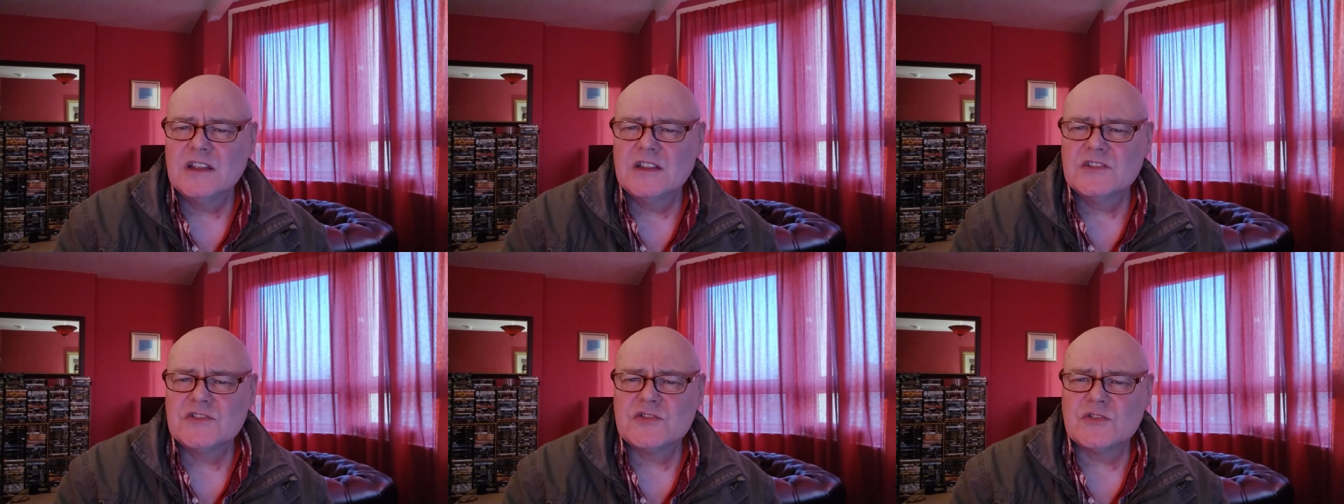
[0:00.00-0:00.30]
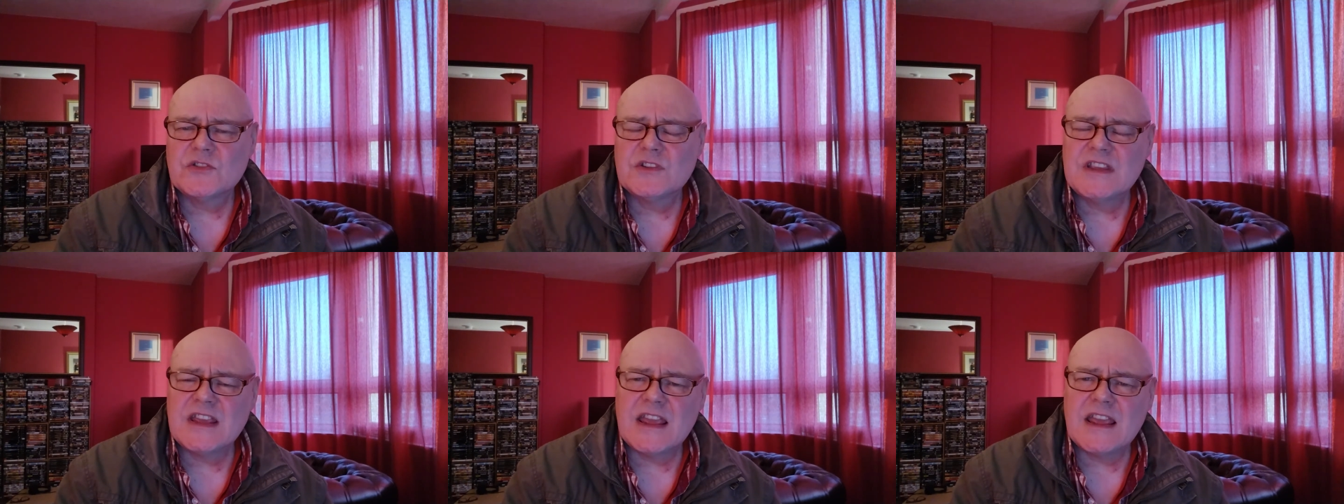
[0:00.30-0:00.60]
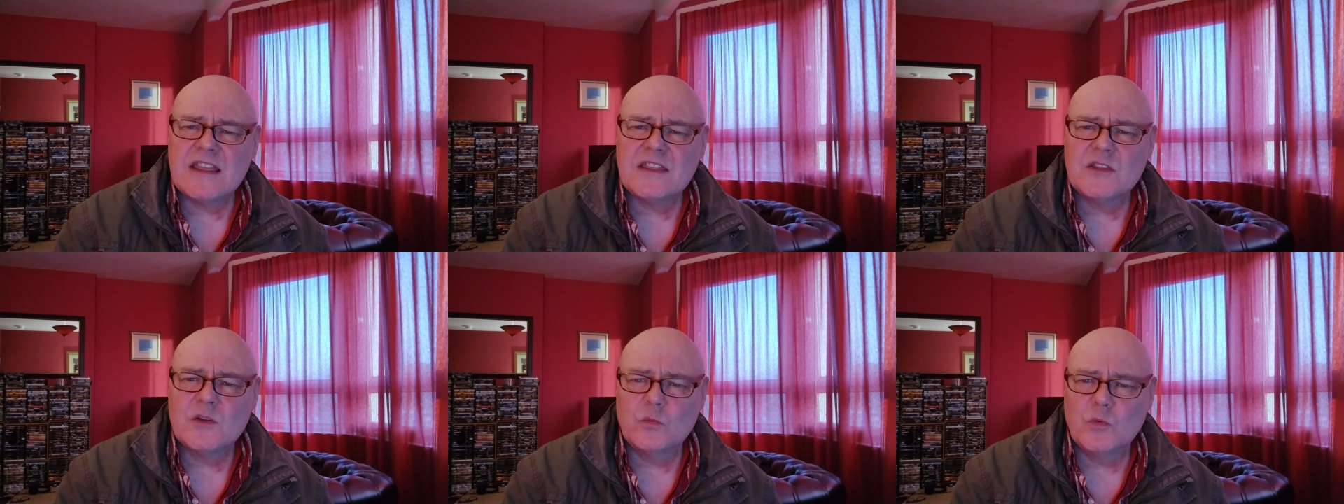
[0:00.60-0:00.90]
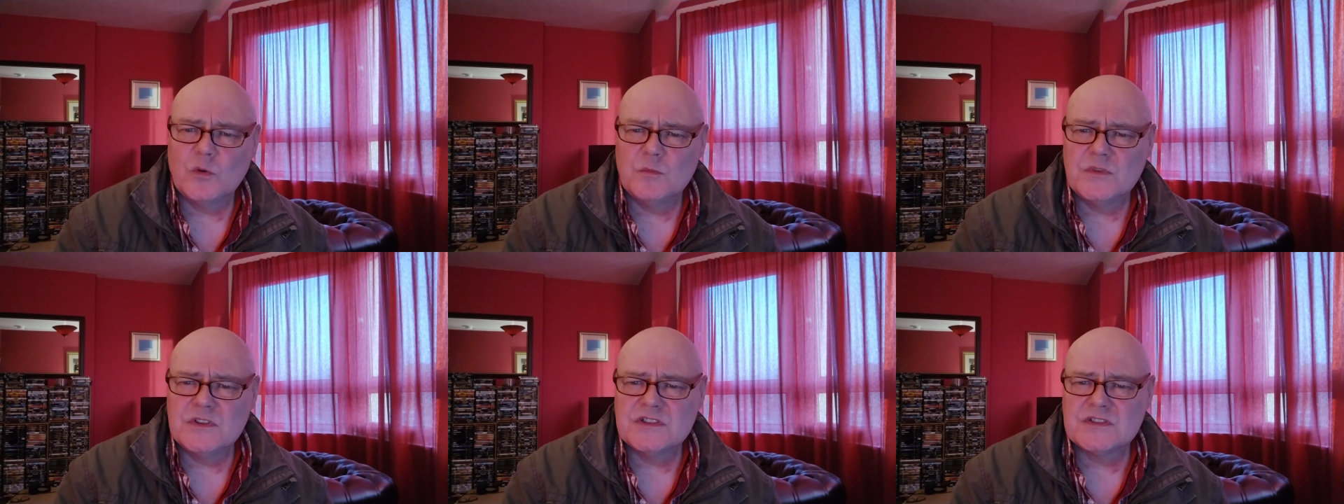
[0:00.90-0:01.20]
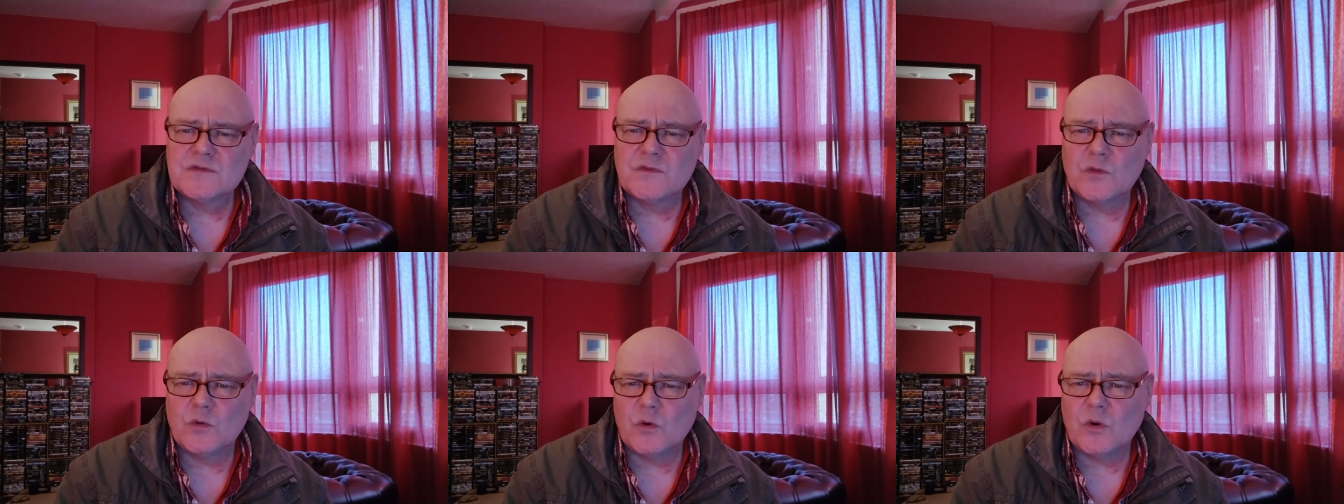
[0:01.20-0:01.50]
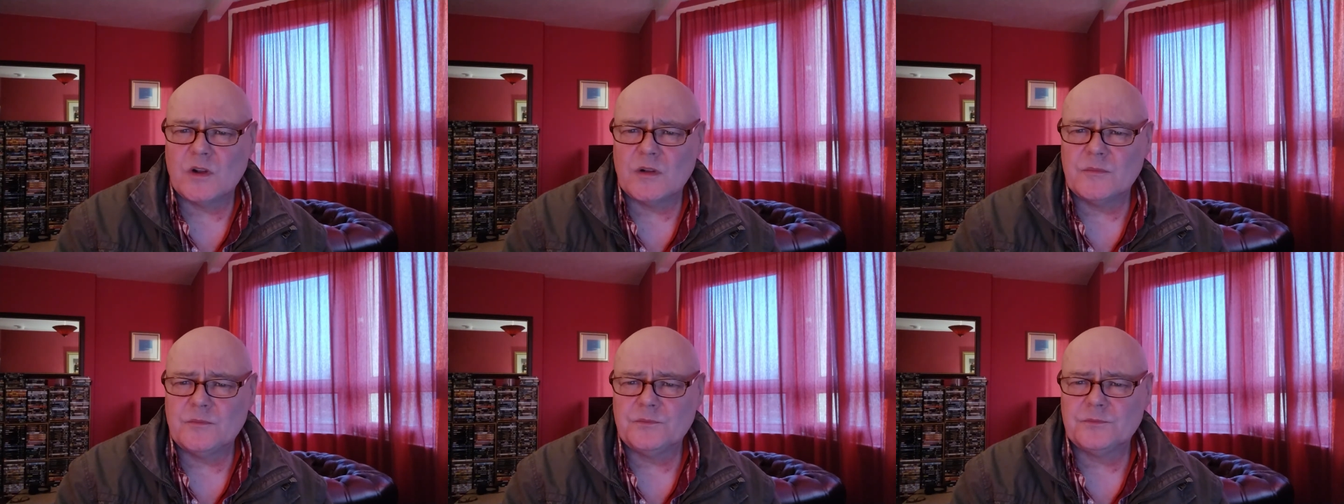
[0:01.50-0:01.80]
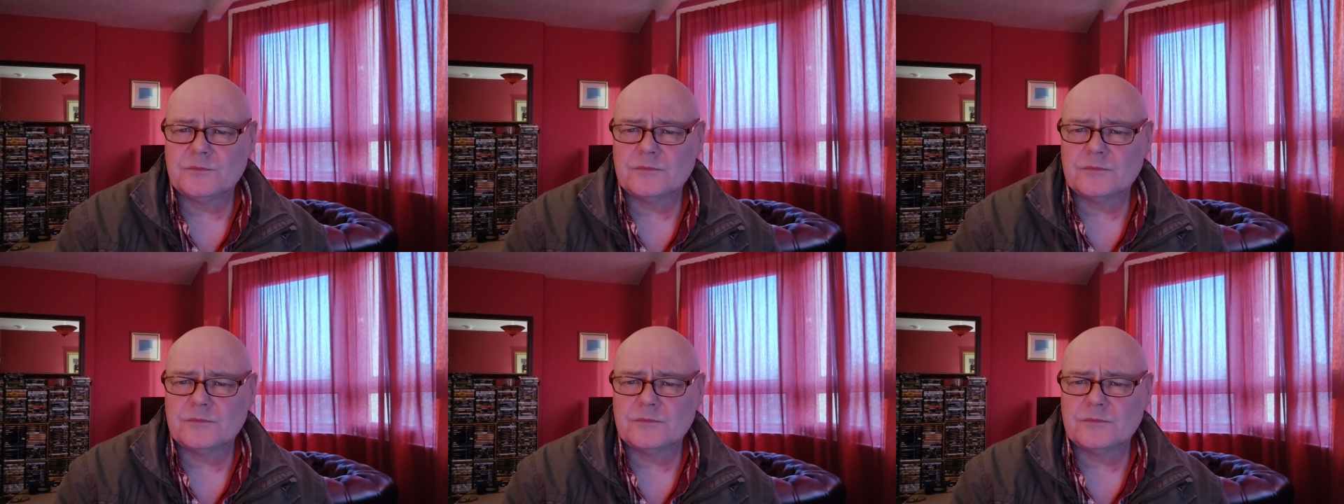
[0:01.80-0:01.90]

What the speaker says: to get the women's vote,